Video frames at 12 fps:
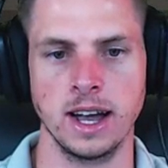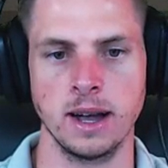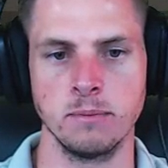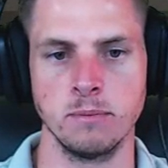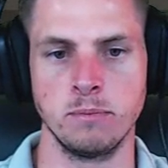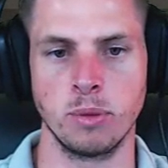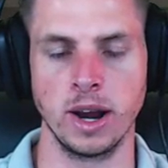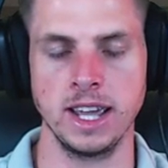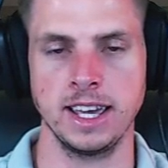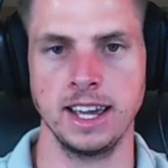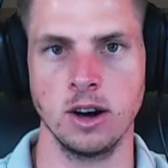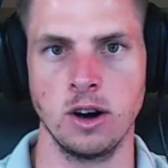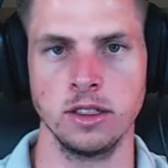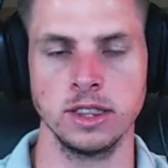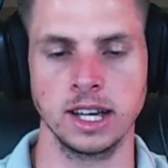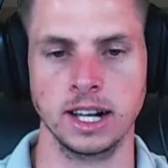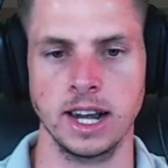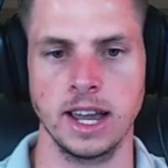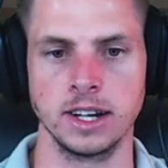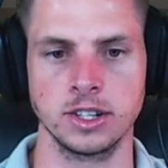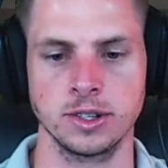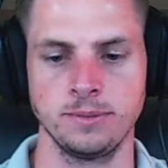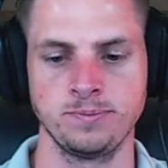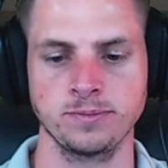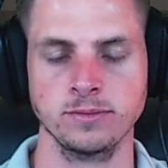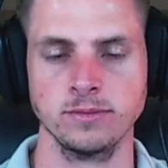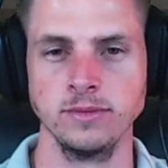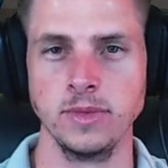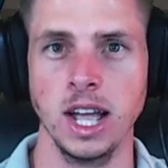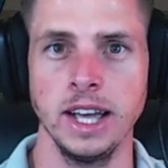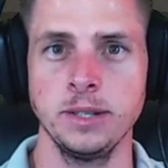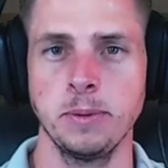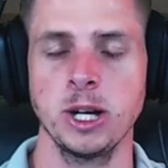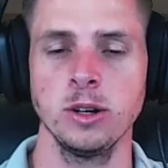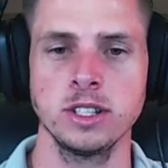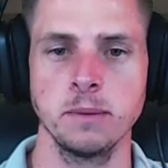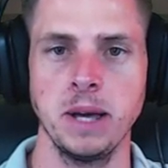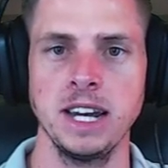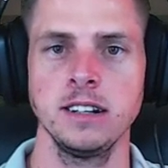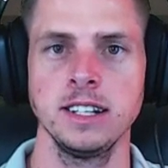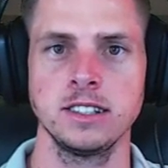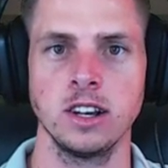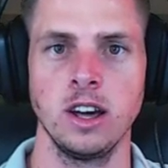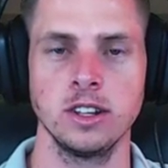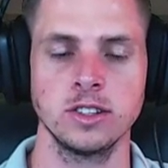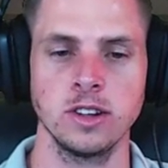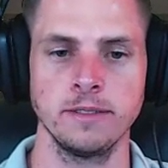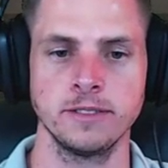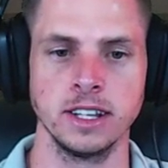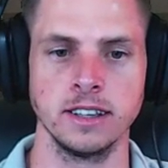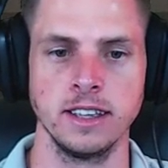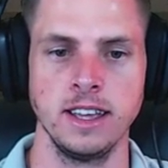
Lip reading: braking on the clutch is because the pedal is a lot softer.